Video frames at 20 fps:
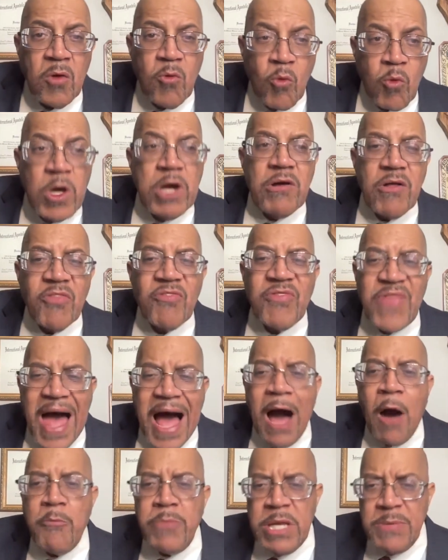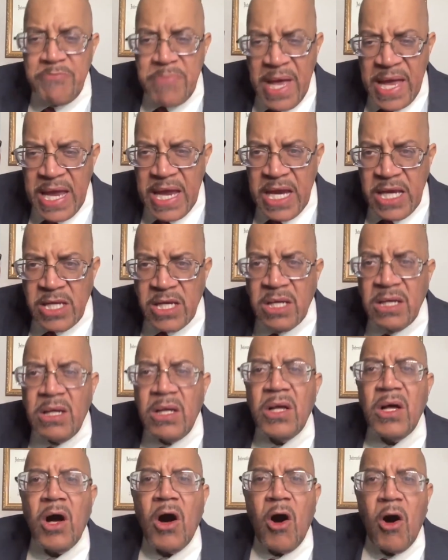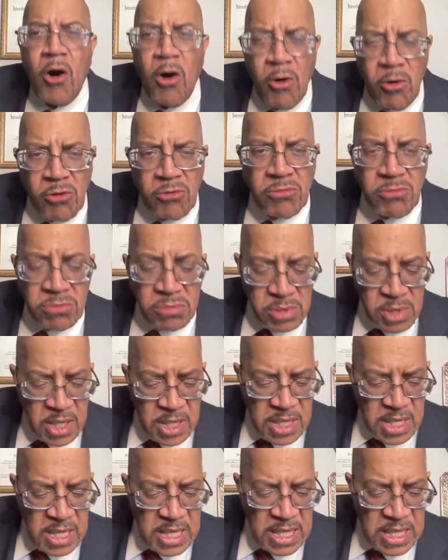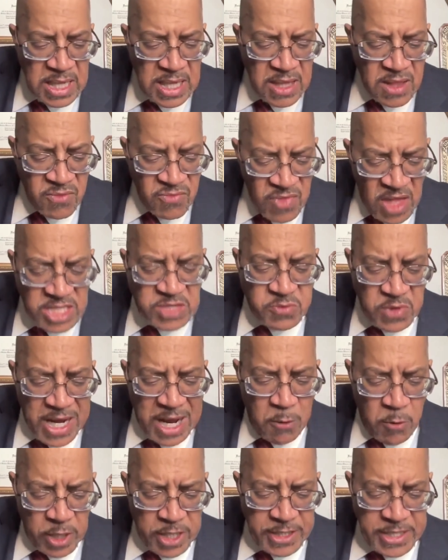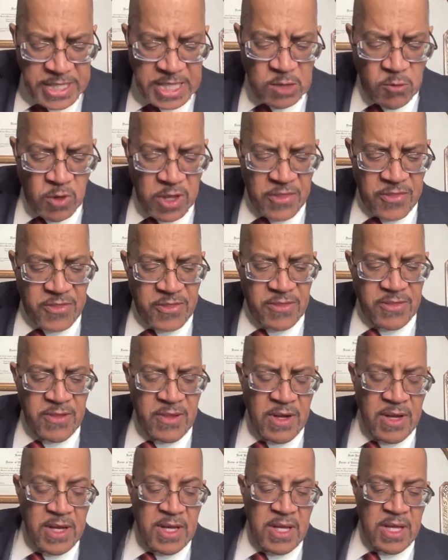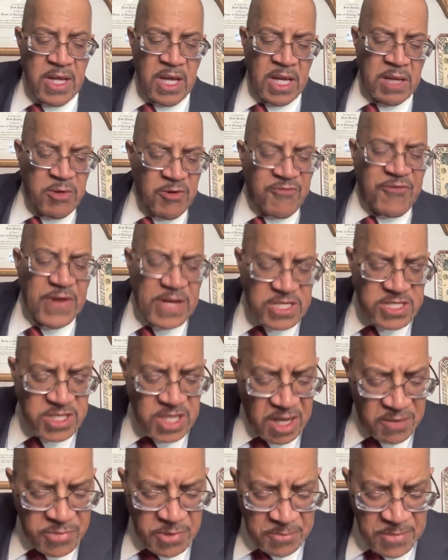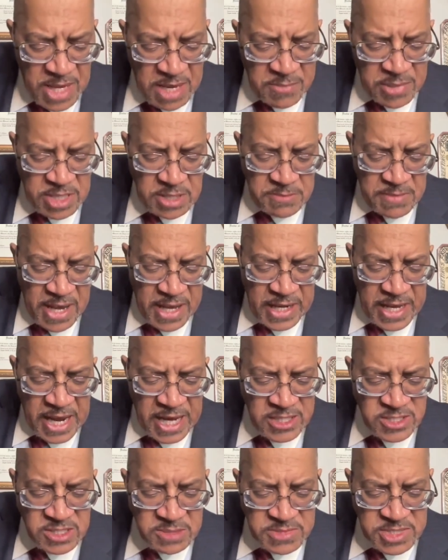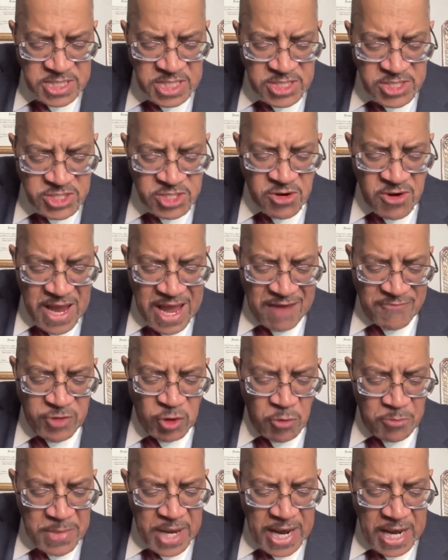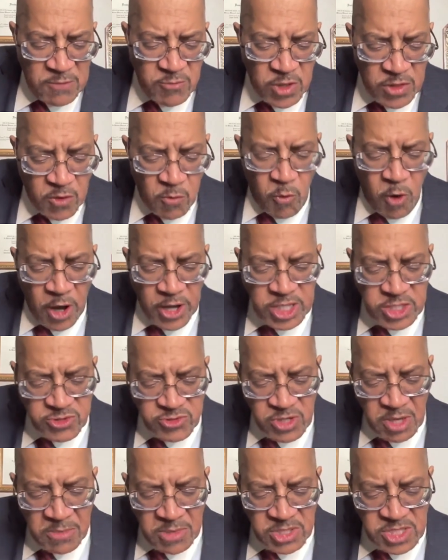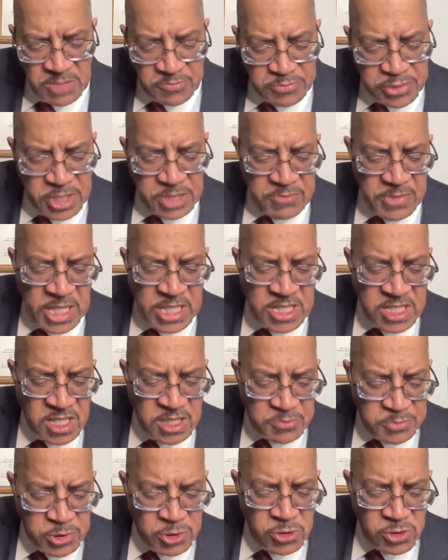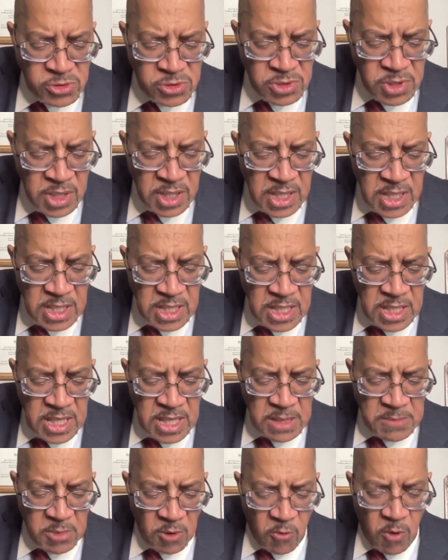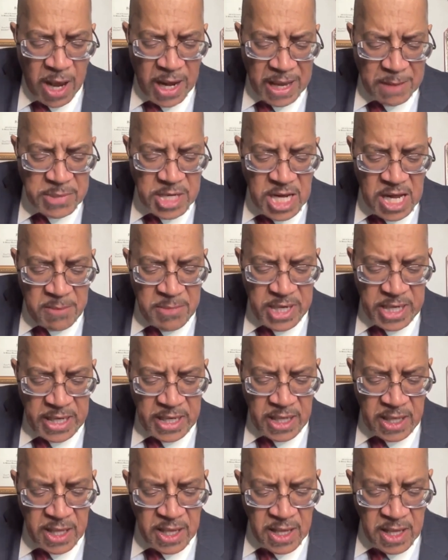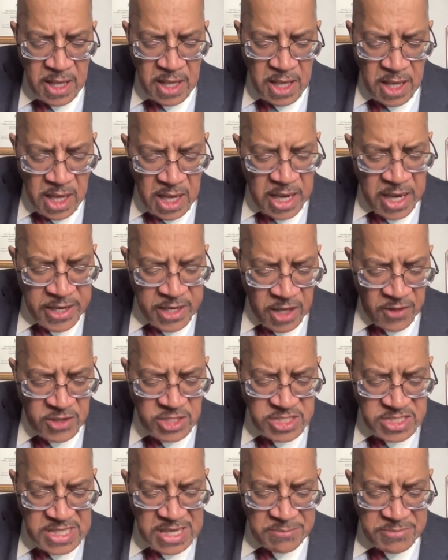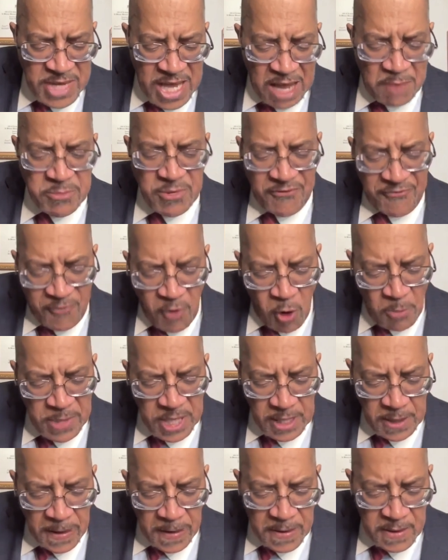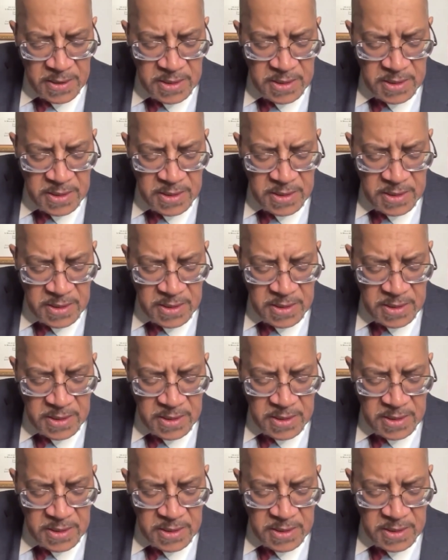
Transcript: Wilt thou be made whole? And that's what I want to deal with let me finish it up. The impotent man answered and said, Sir, I have no man when the water is troubled to put me into the pool, but while I'm coming, another step down before me.